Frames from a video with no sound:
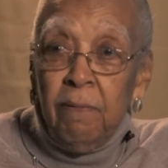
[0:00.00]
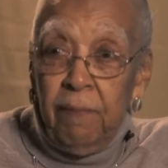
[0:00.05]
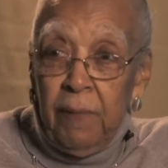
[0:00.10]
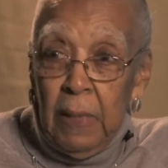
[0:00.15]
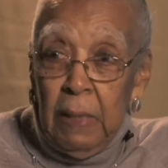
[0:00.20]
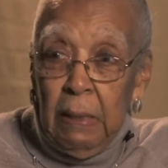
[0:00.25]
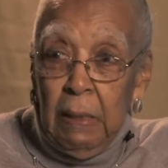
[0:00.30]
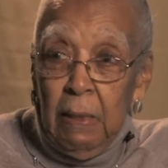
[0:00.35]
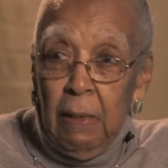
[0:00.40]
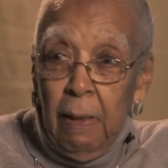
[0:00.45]

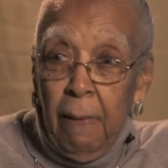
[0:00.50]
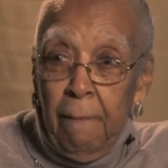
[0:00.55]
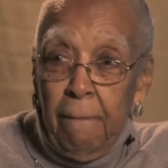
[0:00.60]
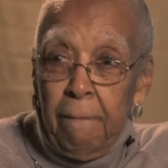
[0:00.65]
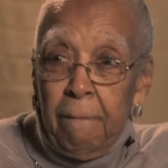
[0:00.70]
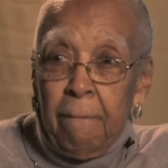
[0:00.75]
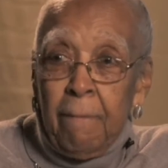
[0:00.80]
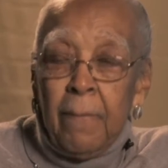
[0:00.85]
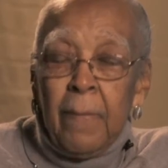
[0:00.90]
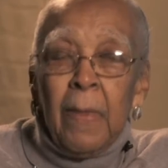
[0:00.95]
flood,
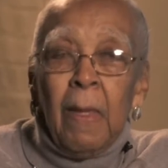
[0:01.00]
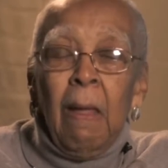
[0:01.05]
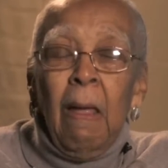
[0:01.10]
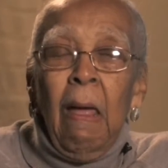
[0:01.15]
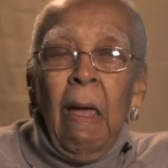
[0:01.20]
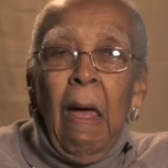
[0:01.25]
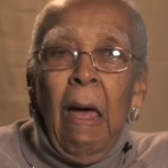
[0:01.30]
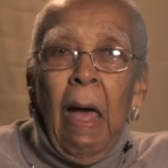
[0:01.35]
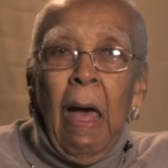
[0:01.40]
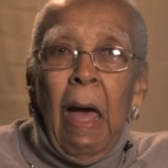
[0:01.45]

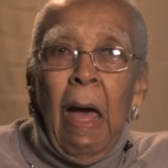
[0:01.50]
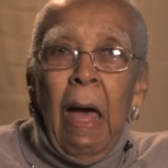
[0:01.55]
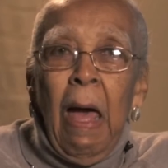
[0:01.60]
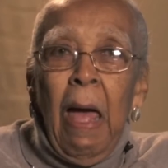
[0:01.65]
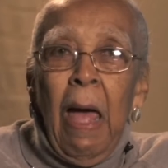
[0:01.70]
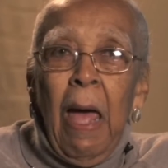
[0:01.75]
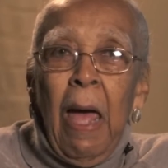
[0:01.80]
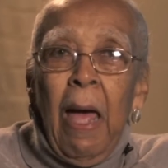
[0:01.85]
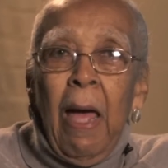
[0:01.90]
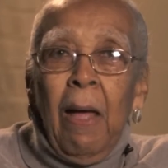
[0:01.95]

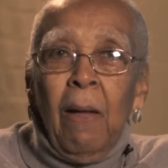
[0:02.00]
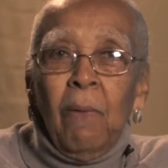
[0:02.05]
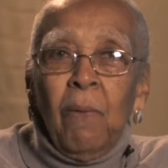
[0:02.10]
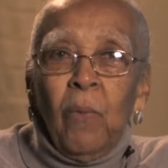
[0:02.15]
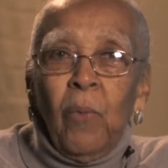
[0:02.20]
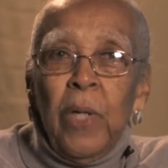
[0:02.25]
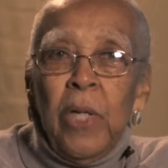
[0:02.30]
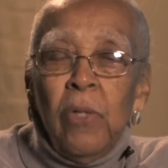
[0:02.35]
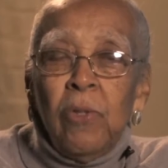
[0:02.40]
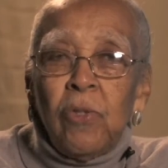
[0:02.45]

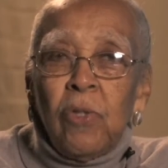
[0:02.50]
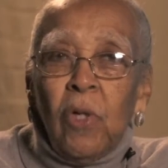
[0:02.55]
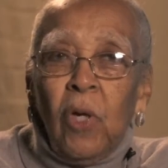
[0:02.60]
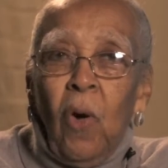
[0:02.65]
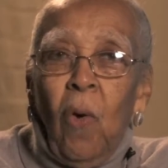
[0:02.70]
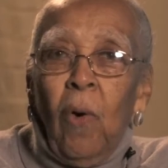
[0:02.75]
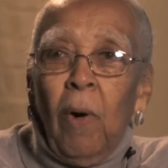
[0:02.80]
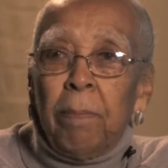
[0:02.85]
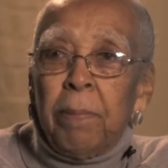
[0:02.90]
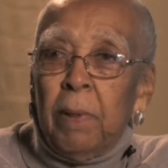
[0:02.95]
and we used to
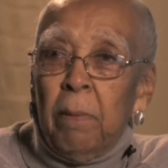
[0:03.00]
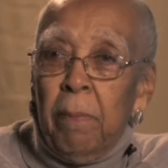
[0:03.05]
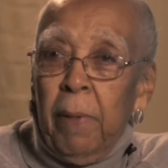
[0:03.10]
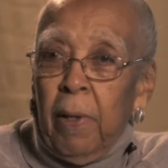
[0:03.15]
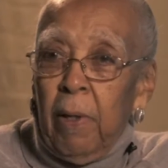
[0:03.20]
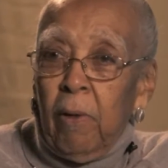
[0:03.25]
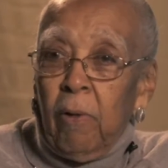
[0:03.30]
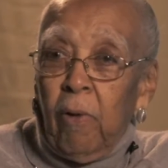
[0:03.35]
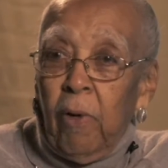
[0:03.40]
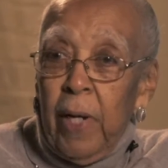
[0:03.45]
go up to
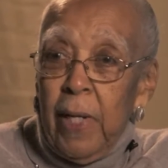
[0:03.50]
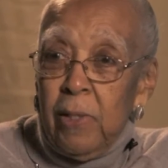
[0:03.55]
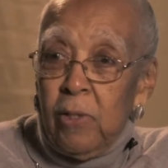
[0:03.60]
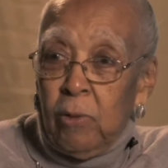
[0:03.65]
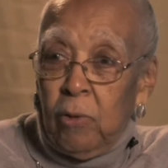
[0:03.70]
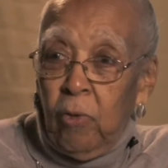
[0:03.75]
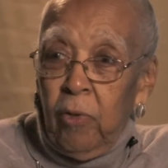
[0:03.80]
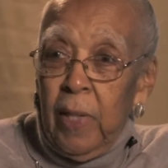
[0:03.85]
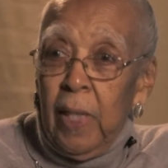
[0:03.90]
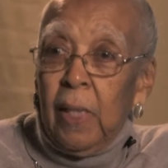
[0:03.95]
Bear
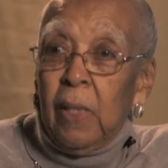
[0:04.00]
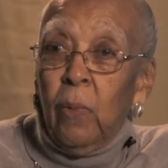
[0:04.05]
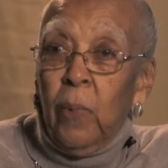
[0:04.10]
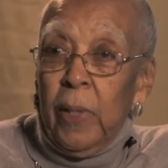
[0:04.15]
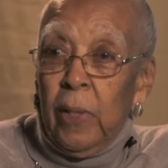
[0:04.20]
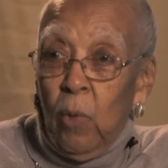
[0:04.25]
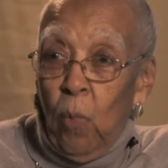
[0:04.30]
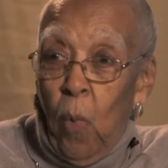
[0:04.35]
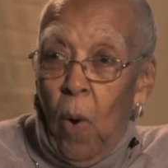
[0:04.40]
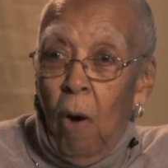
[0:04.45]
Grass Creek.
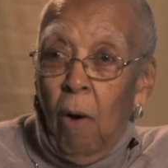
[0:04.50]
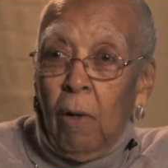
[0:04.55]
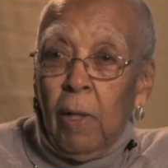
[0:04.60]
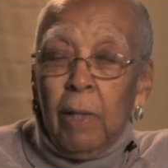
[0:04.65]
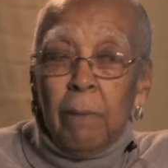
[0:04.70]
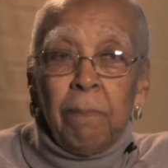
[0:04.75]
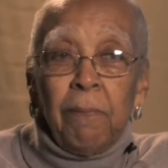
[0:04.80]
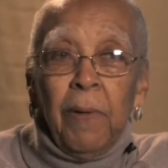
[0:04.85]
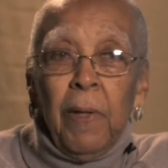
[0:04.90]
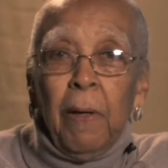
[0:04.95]
We could walk
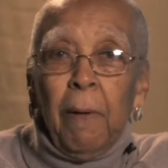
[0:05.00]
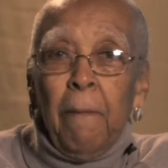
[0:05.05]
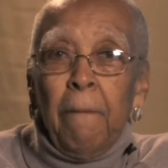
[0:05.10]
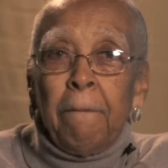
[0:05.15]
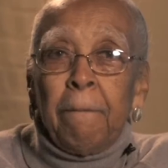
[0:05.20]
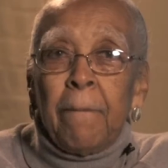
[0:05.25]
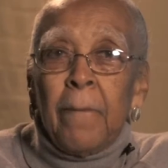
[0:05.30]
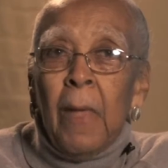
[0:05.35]
up there.